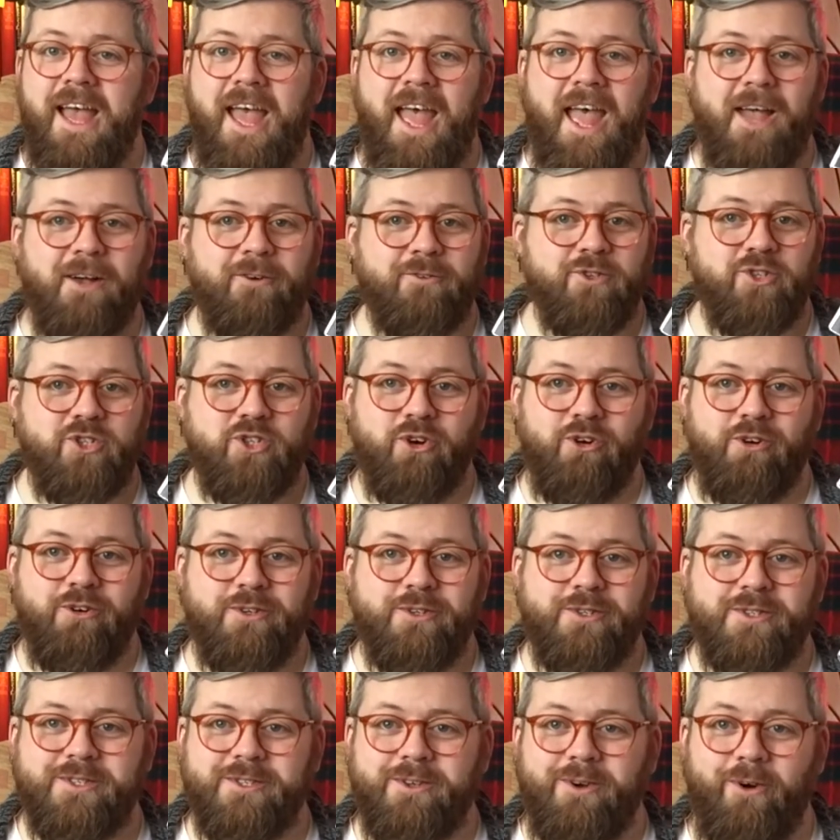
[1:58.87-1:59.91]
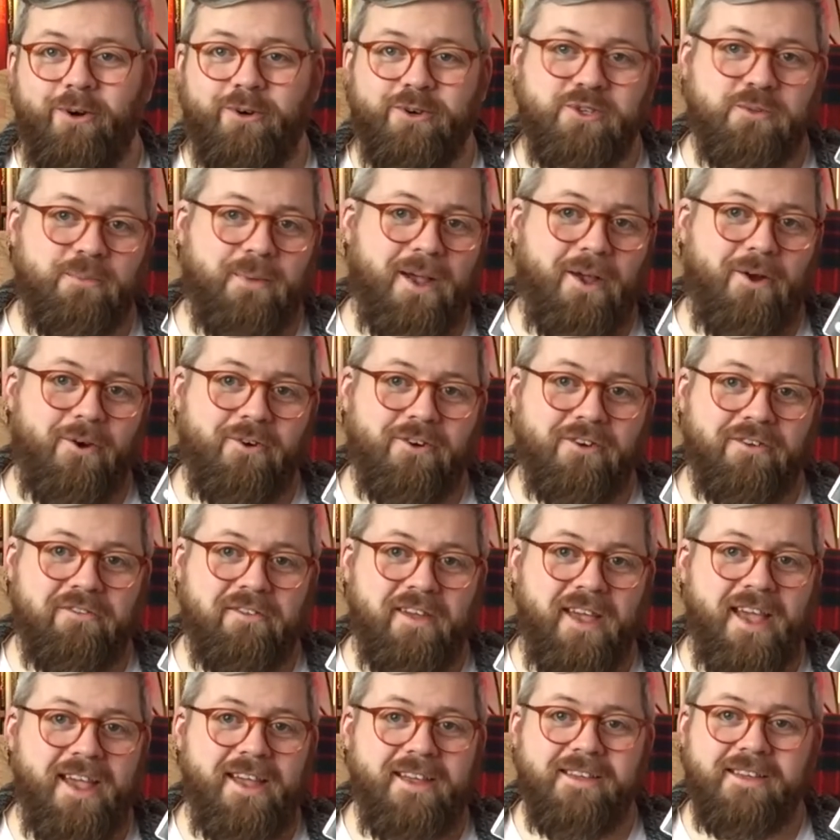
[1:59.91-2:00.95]
Elton John's
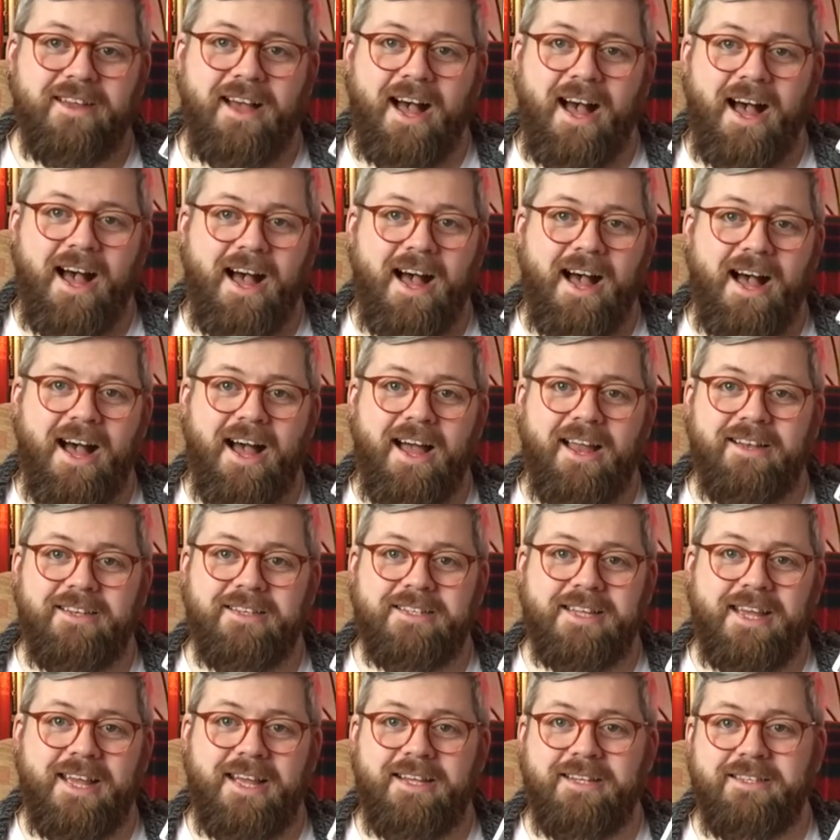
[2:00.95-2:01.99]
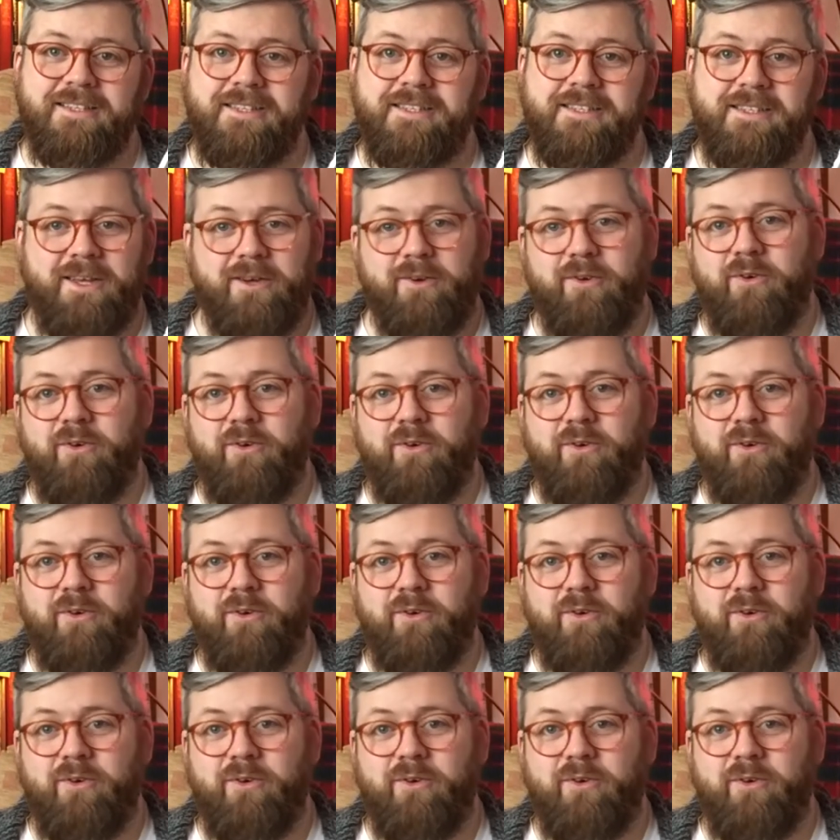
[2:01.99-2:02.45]
autobiography, and it's